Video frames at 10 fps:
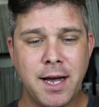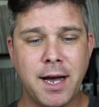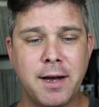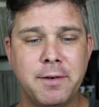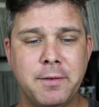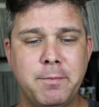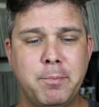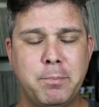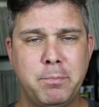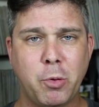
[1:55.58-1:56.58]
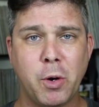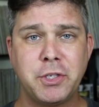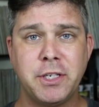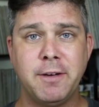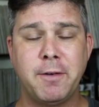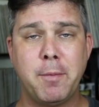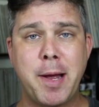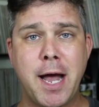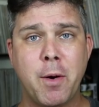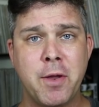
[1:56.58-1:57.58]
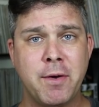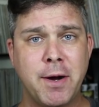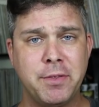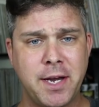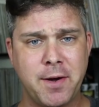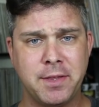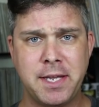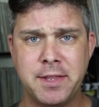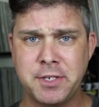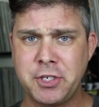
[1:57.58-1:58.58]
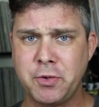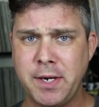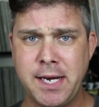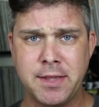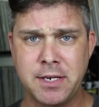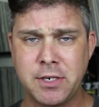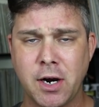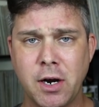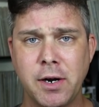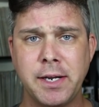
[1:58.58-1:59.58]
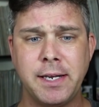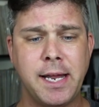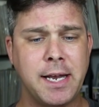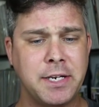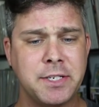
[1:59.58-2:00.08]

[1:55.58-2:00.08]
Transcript: uh, portion of her power. They're out there in, the street, in the dark, and, and it